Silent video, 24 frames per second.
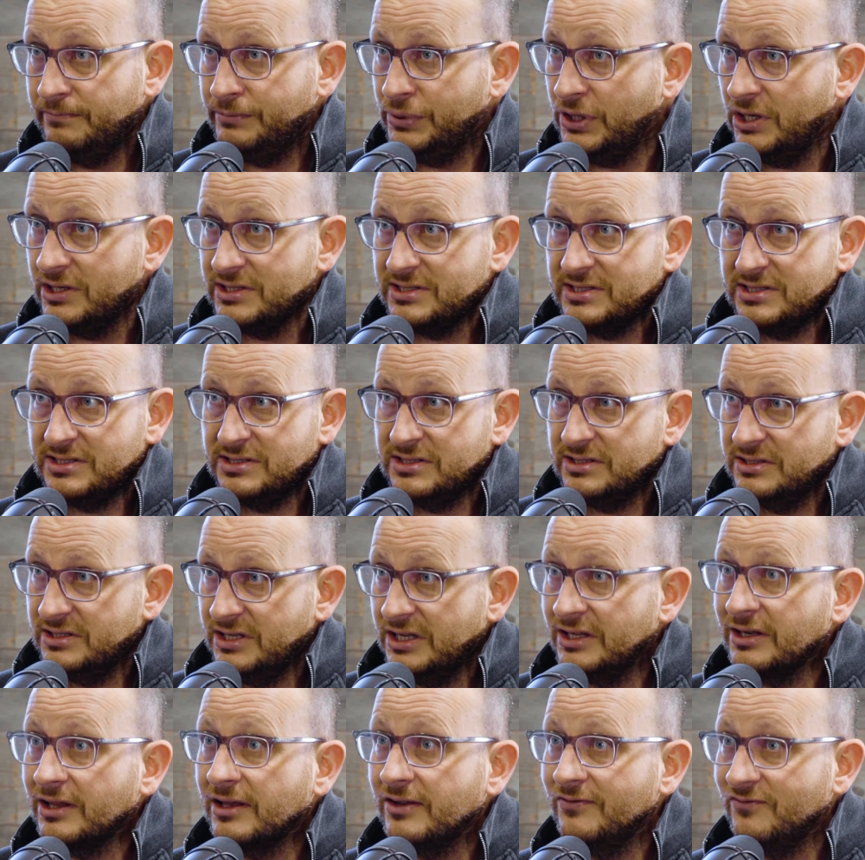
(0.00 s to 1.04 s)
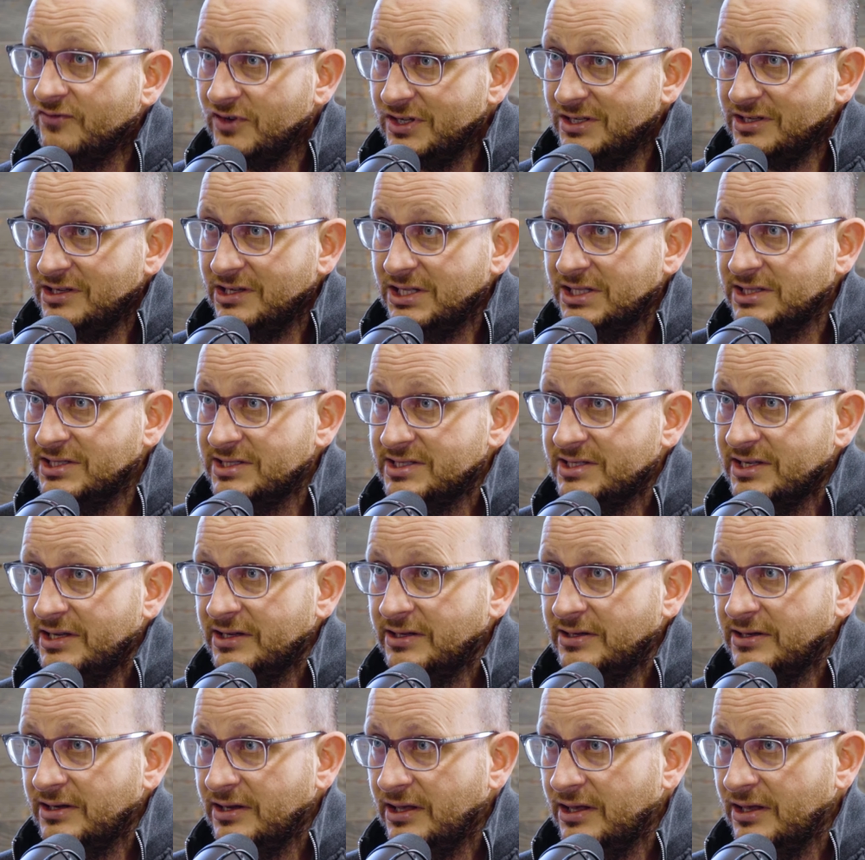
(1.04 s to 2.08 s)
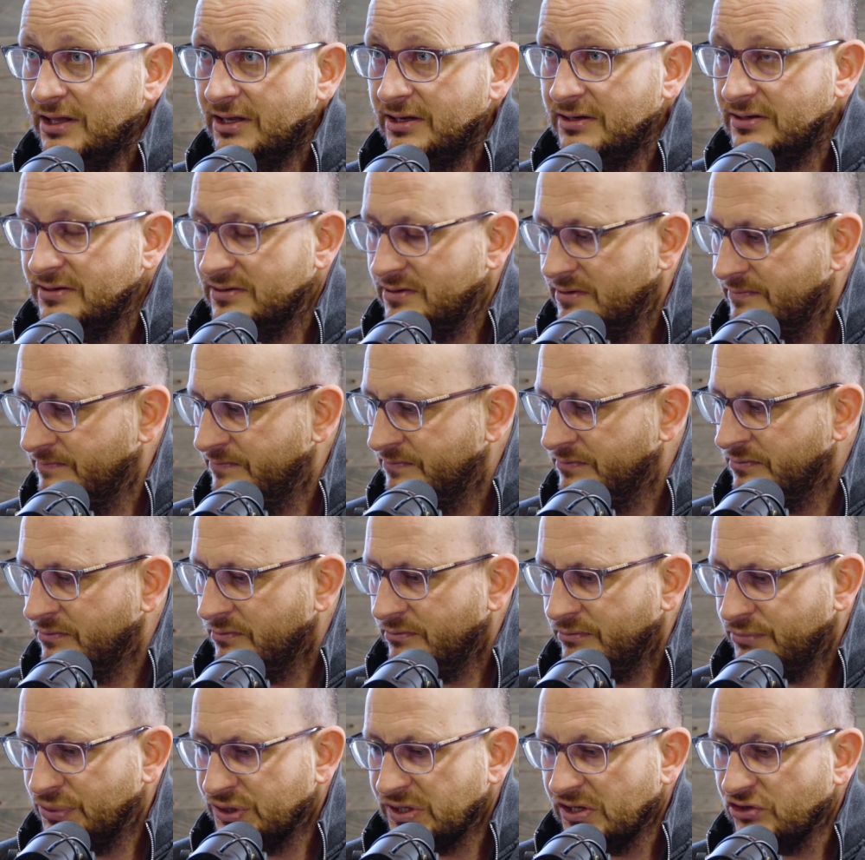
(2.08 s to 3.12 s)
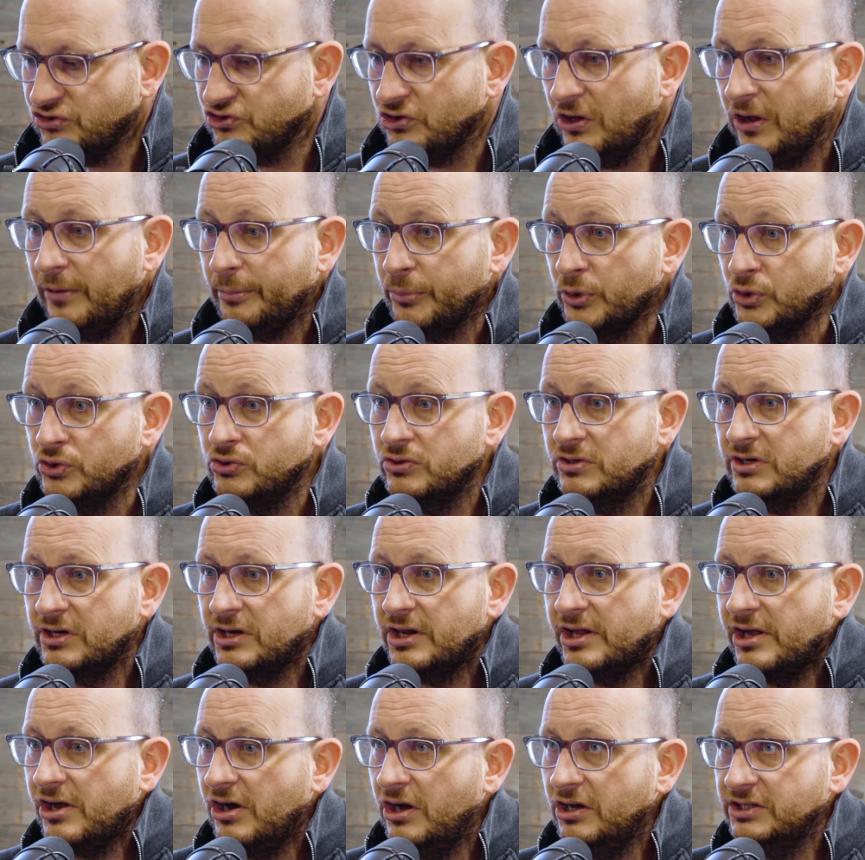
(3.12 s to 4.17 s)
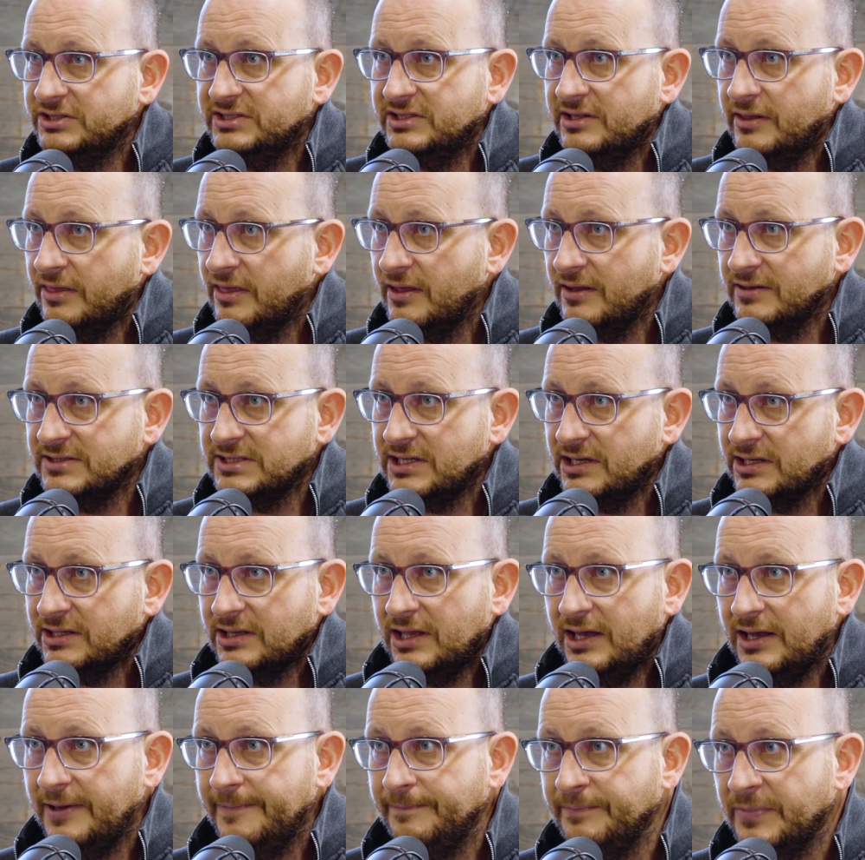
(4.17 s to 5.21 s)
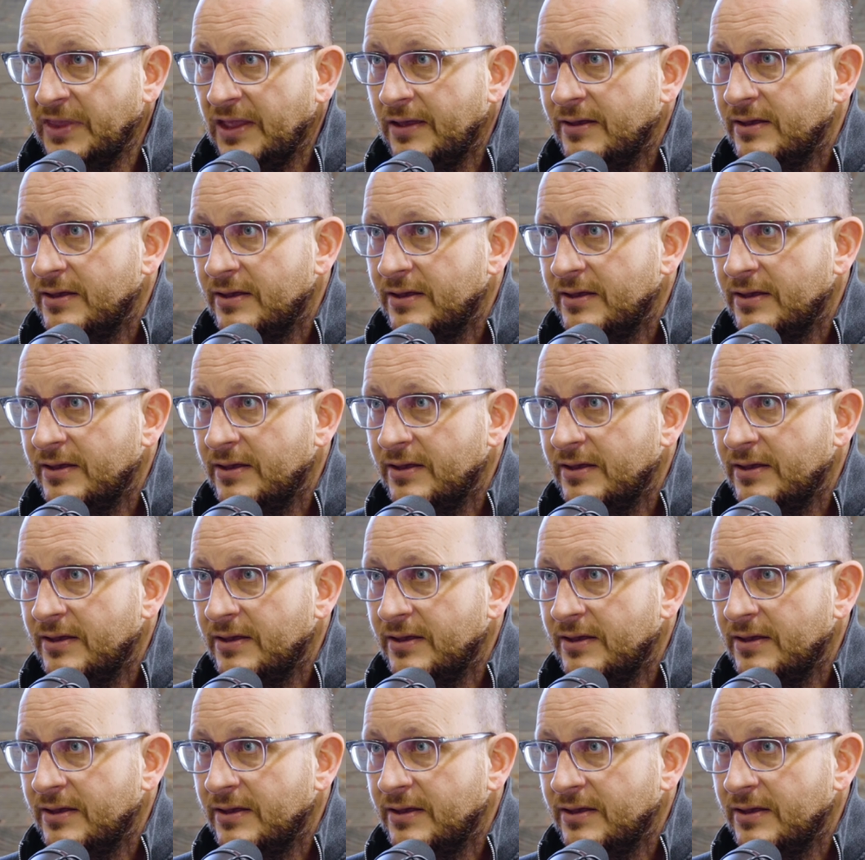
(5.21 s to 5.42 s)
plus inconvenience and potential opportunity costs and things like that.